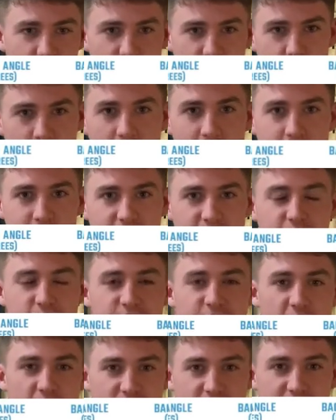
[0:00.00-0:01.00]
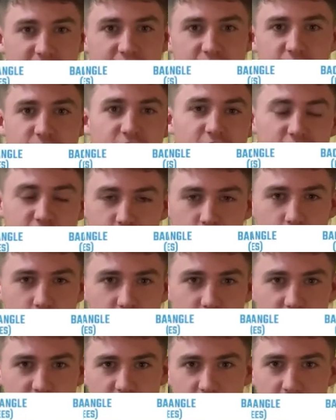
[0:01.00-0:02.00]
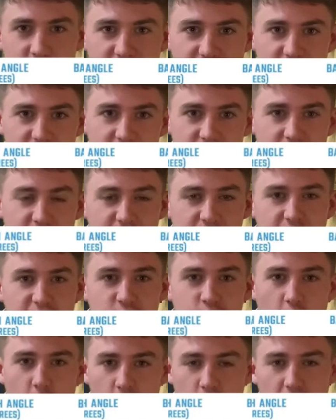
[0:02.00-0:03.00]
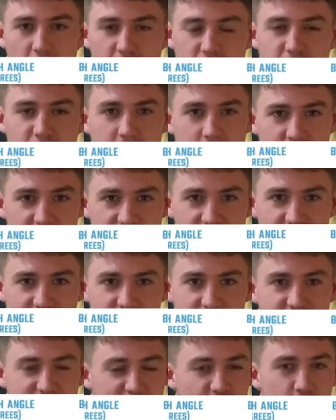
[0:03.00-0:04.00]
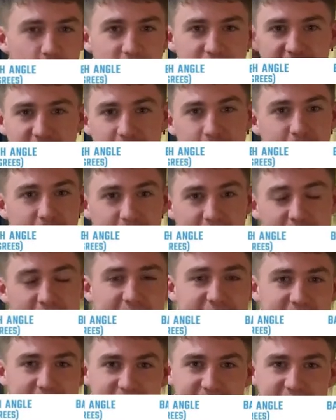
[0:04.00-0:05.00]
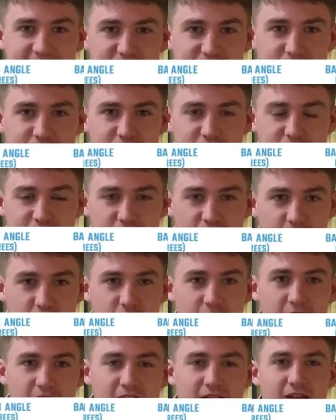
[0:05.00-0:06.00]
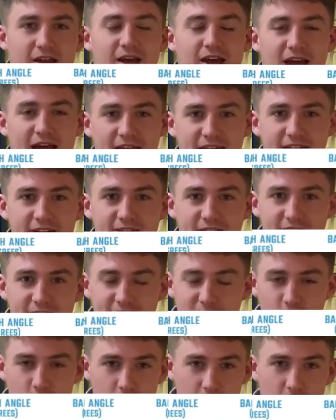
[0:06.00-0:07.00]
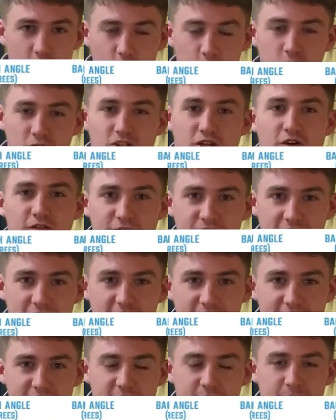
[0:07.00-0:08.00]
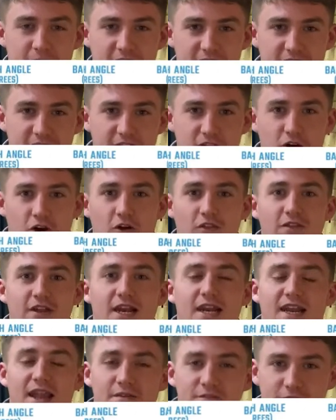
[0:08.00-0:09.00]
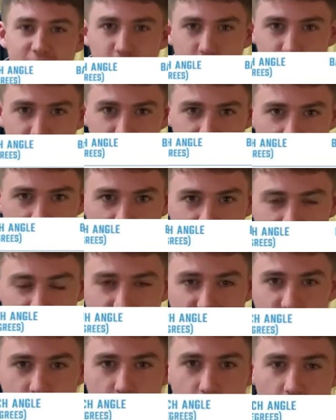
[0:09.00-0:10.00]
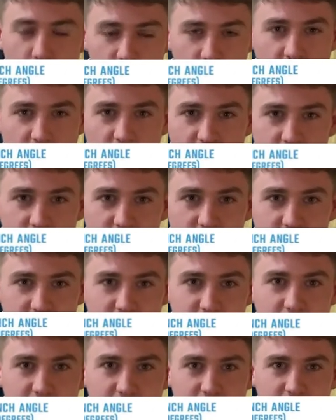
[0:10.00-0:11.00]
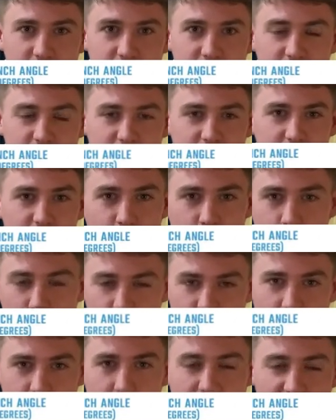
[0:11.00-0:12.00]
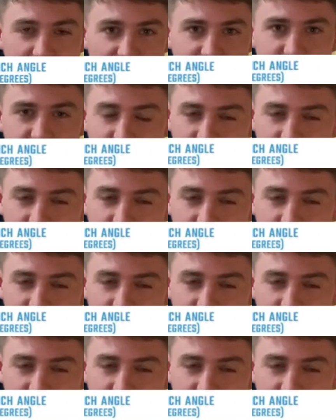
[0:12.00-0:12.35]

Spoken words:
remember, this is very individual to me. This is what works for me. It will be completely different for you. And it will also vary depending on the length of your shaft. If it's longer, it will also add